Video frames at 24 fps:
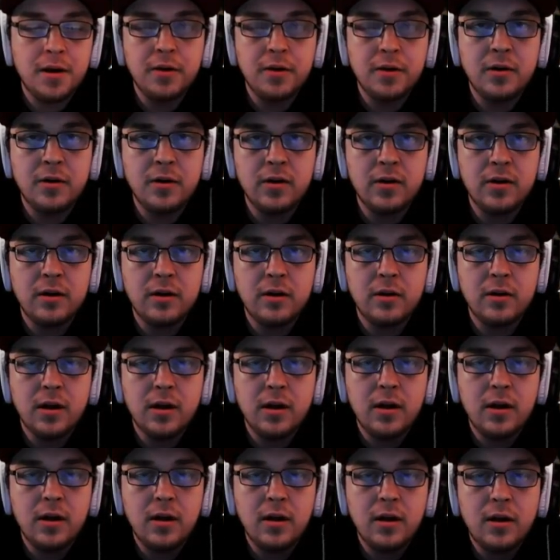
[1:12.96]
than
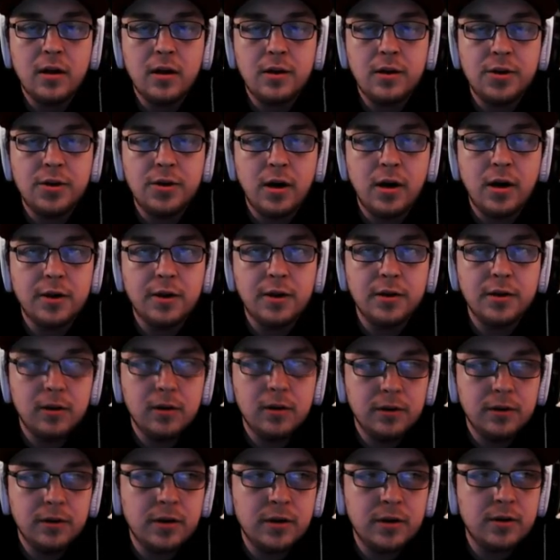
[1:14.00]

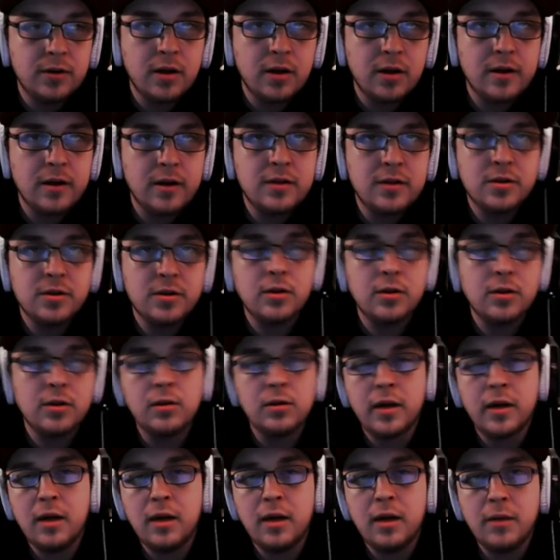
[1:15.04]
Donald, Dark Integral
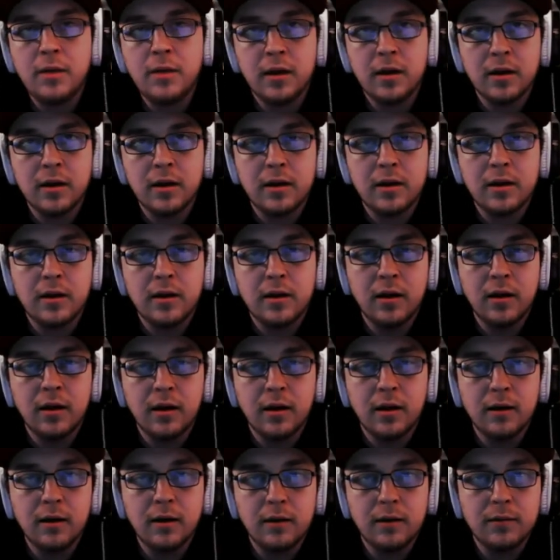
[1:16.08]
Gaming.
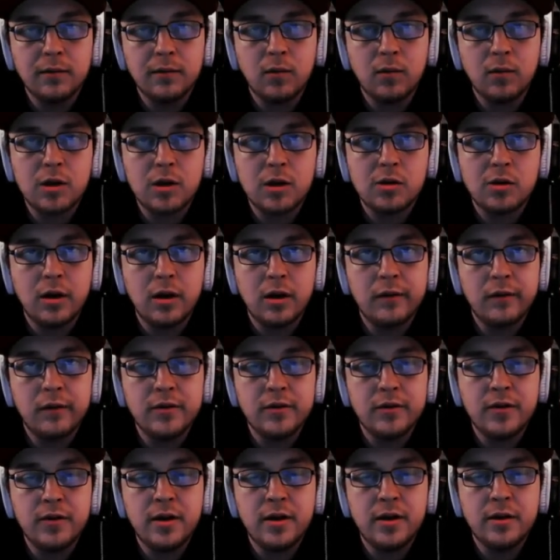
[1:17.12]
Watch a lot of his
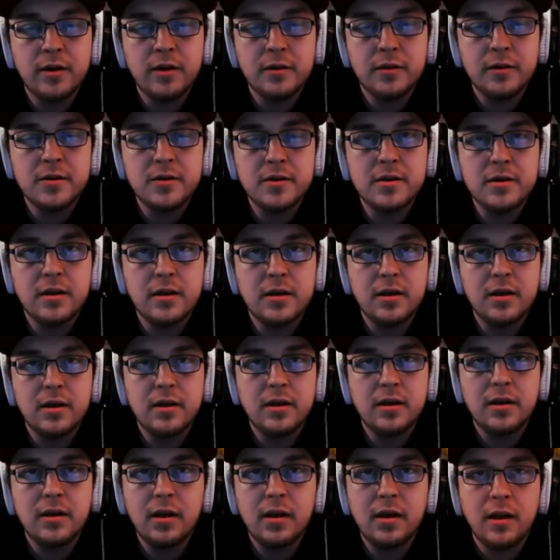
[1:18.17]
videos,
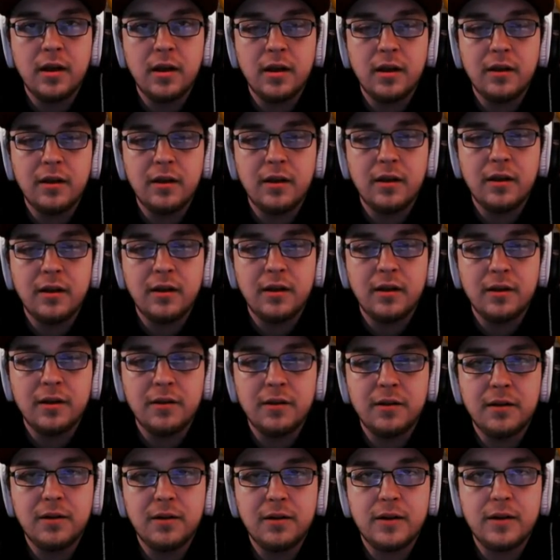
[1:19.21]
and
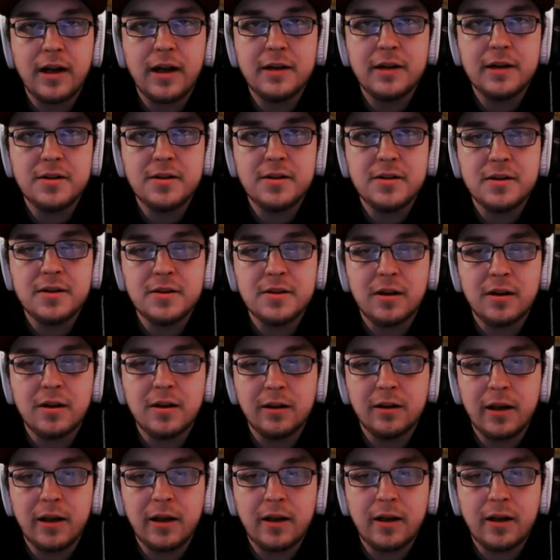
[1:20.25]
that is his
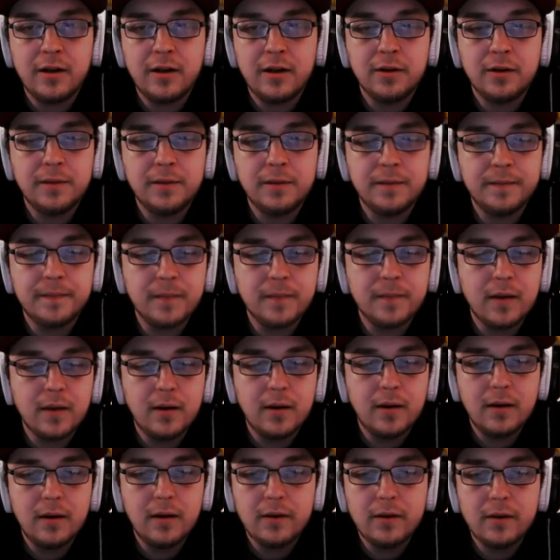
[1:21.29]
online handle.
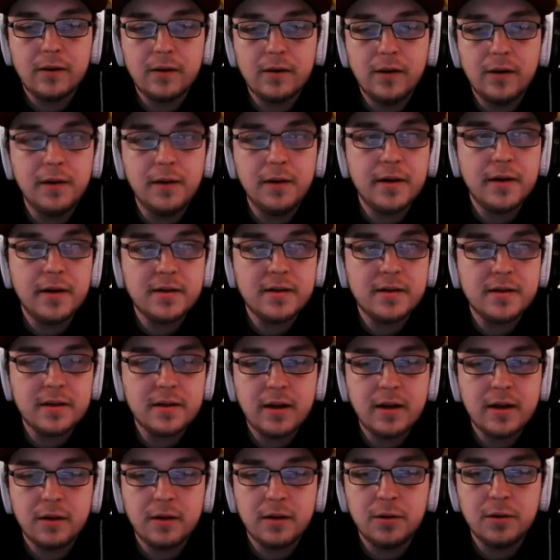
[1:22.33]
So anyways, that's kind
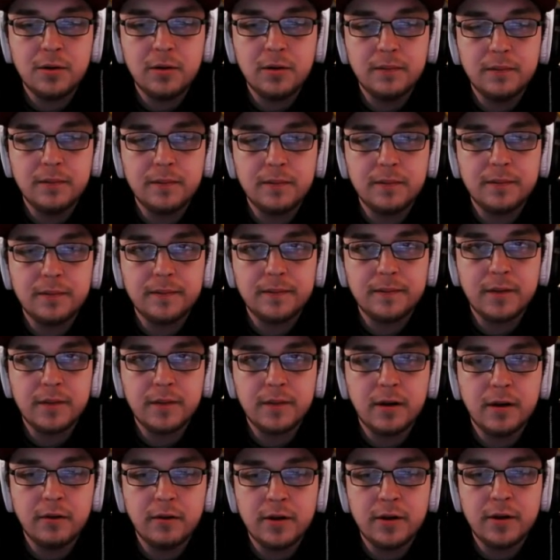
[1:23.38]
of cool that
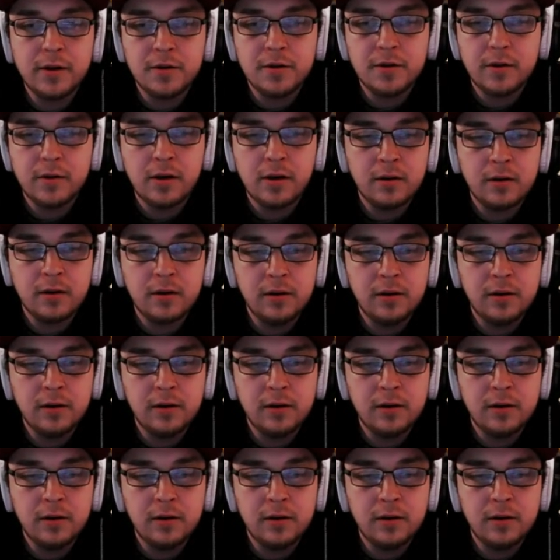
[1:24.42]
you're friends with Donald.